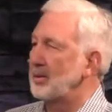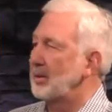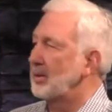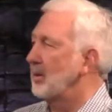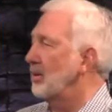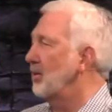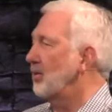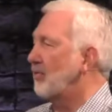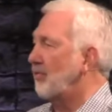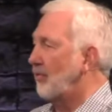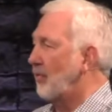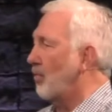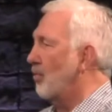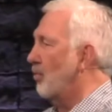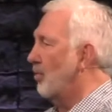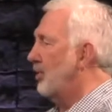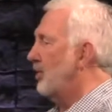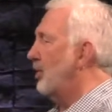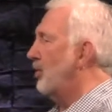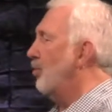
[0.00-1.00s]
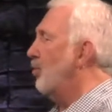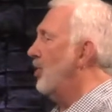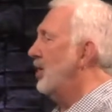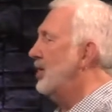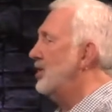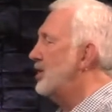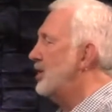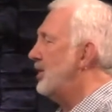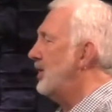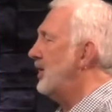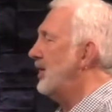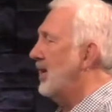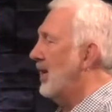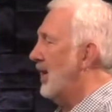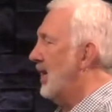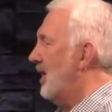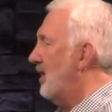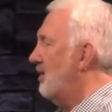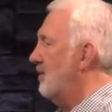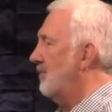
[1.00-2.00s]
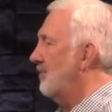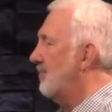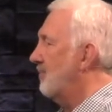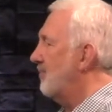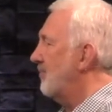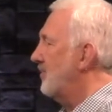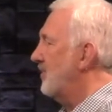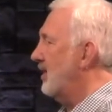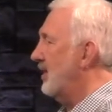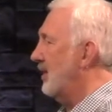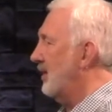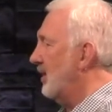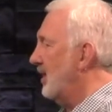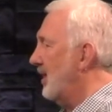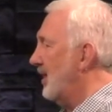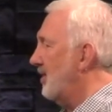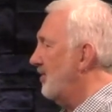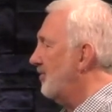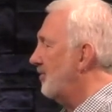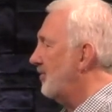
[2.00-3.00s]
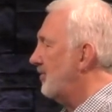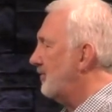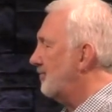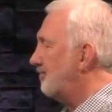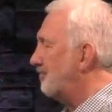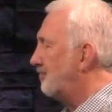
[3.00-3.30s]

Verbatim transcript: to look forward to? What has she got in life?